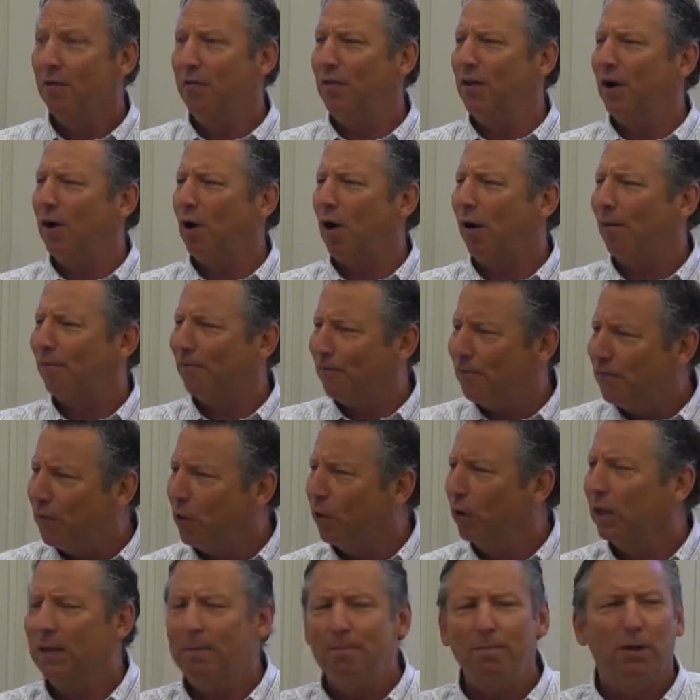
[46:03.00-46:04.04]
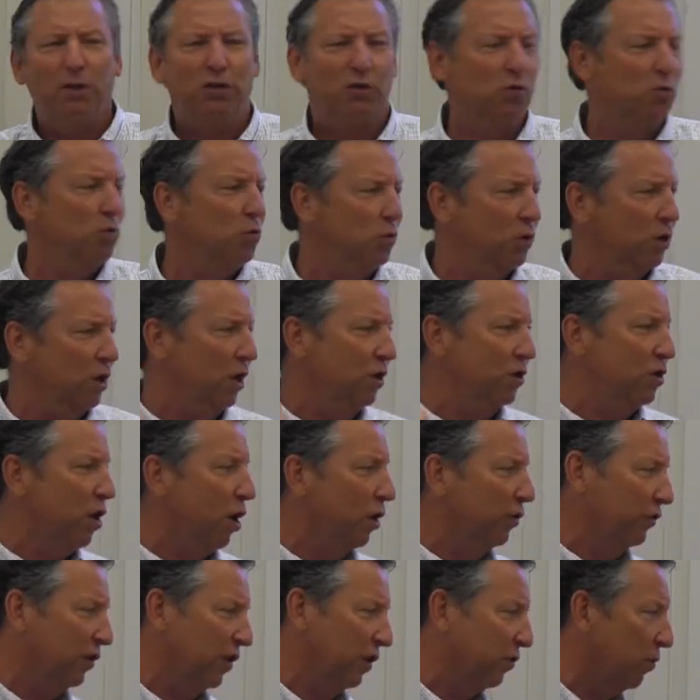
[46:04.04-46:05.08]
There are fully mature
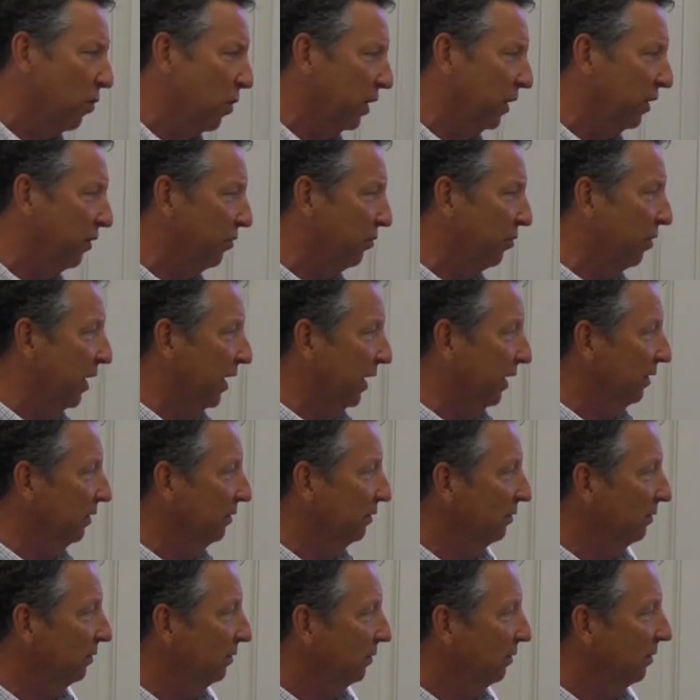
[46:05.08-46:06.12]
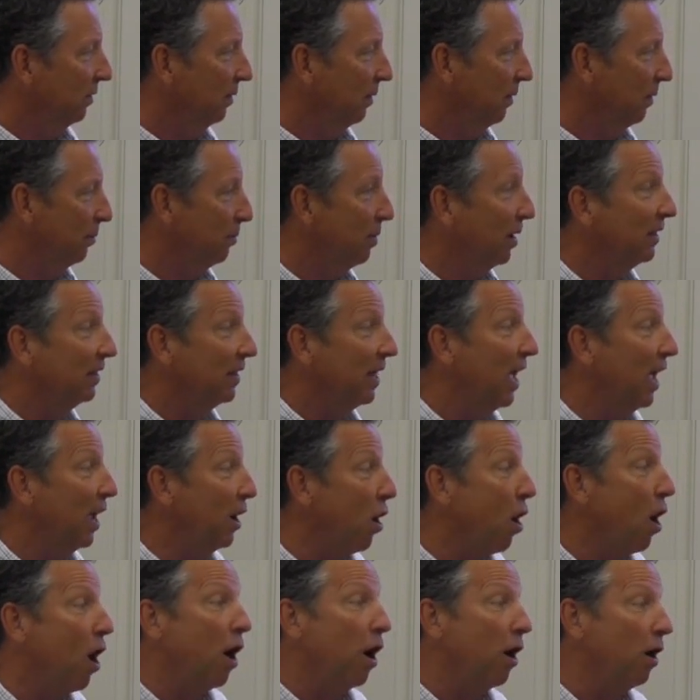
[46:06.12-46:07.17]
adults at 23, but they
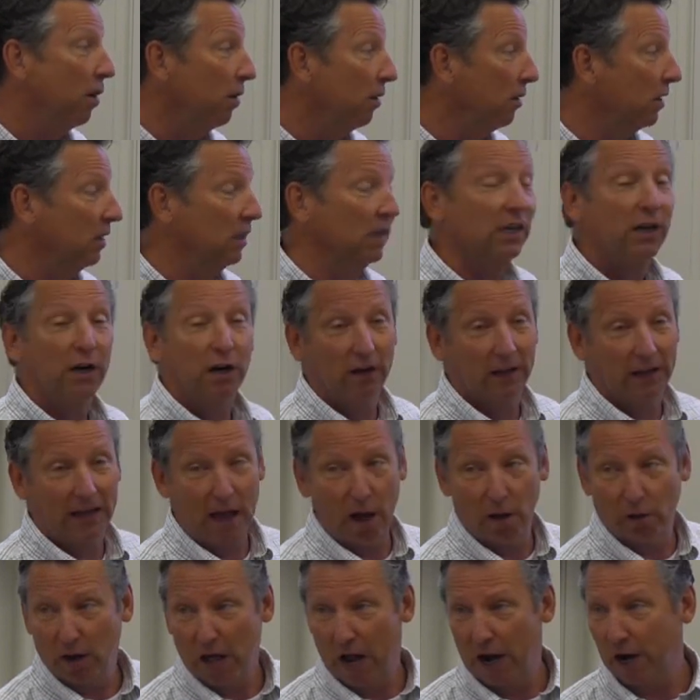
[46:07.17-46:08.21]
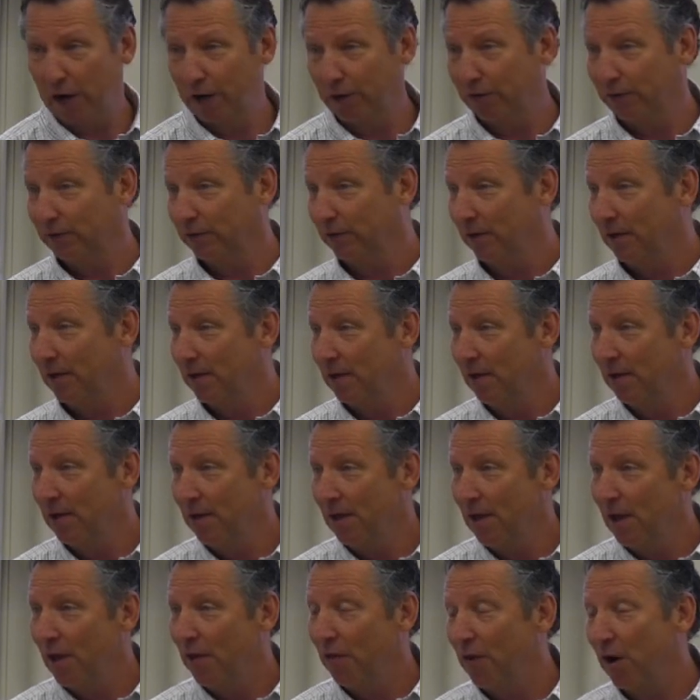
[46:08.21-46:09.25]
are clearly outliers.
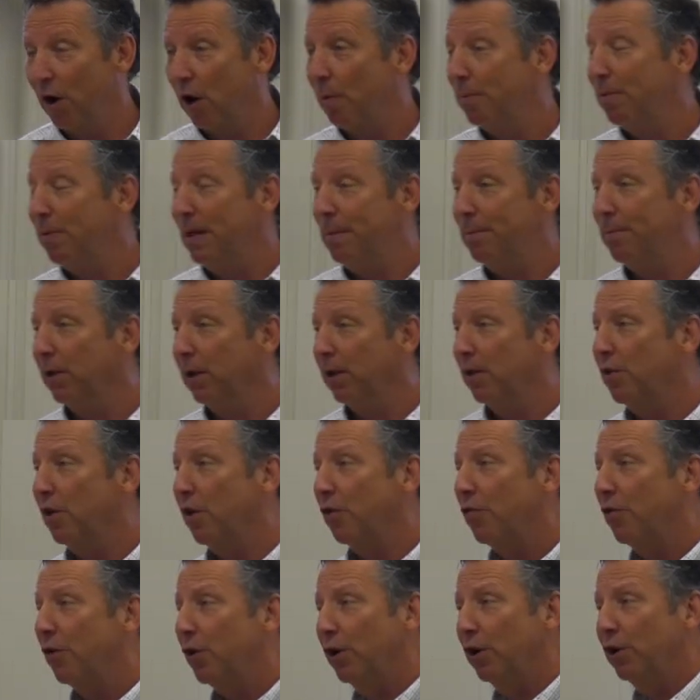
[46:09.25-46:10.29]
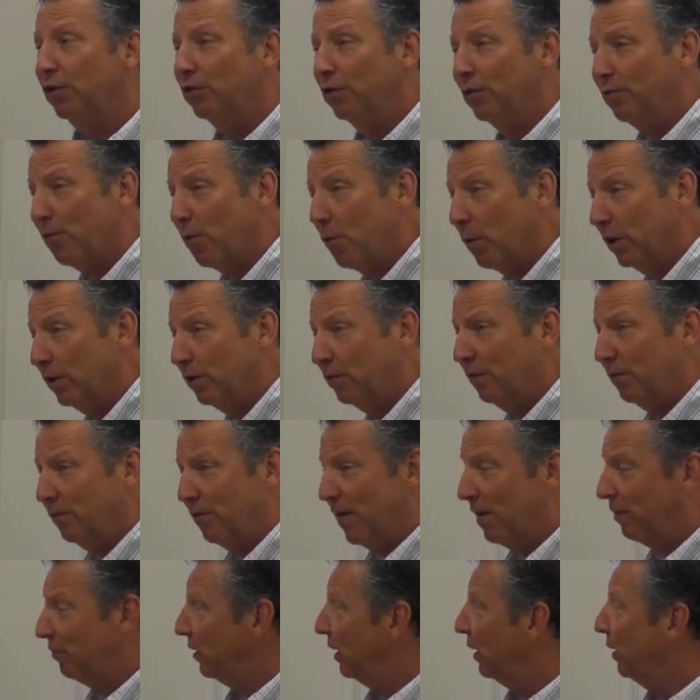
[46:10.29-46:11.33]
There are people in their 30s and 40s and
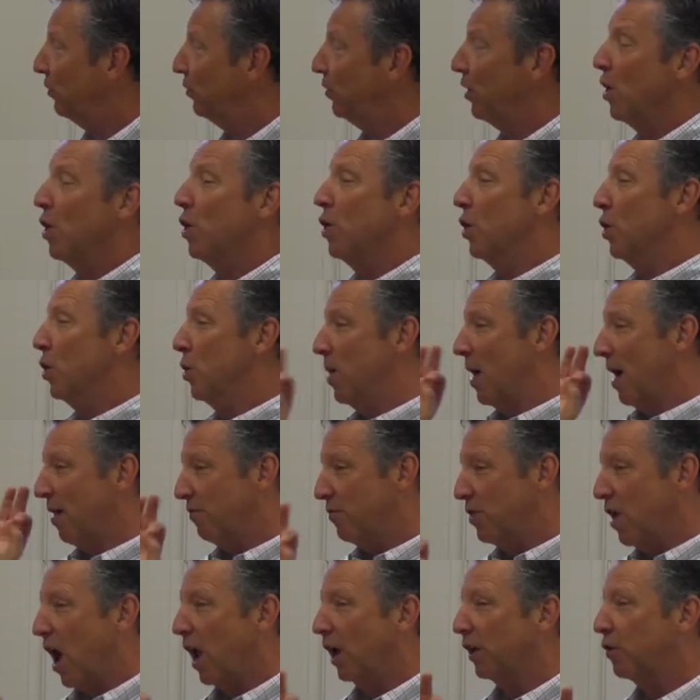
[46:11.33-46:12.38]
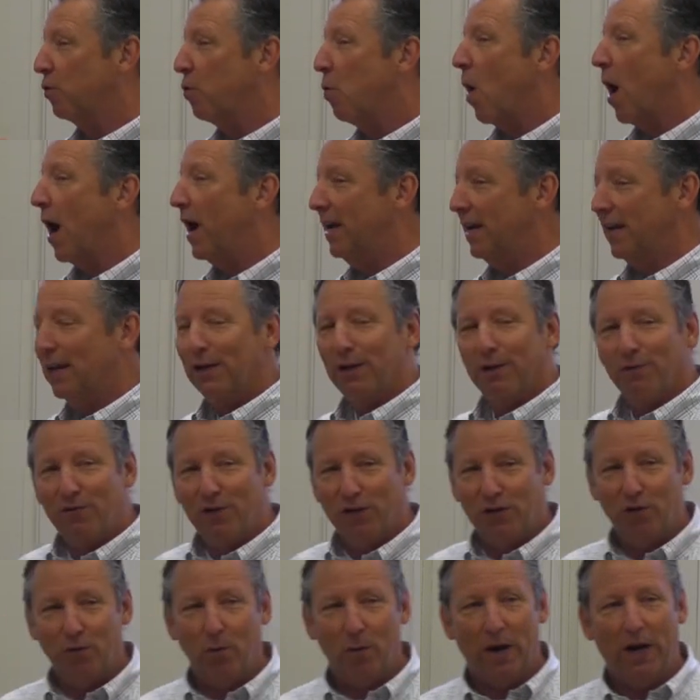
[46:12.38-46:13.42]
50s who have not quite
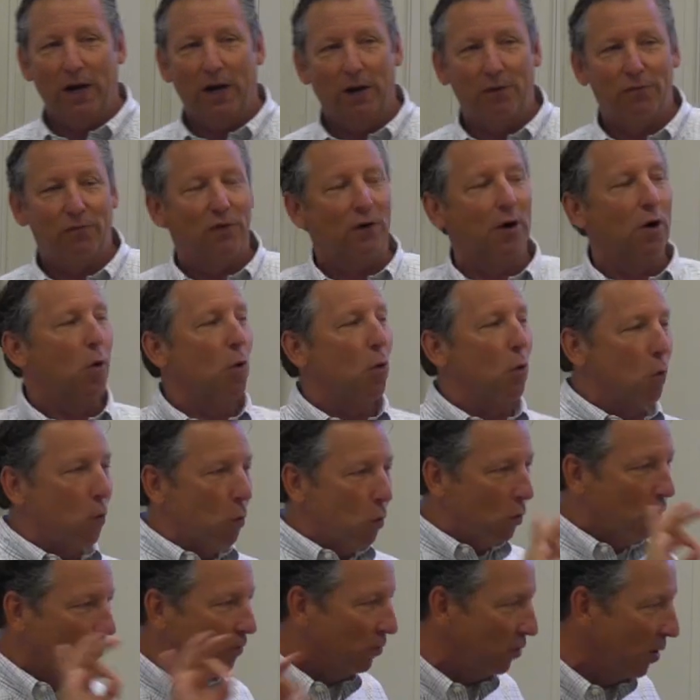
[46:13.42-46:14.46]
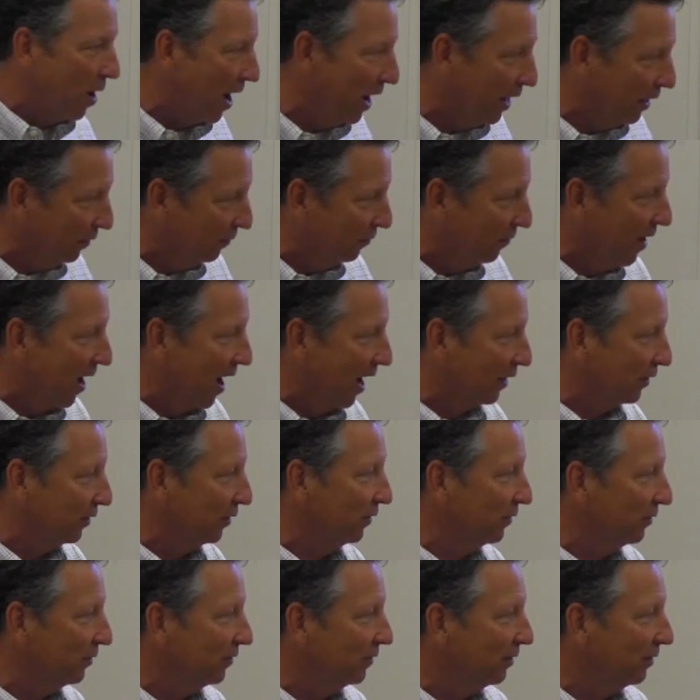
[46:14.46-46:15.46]
individuated for a whole variety of factors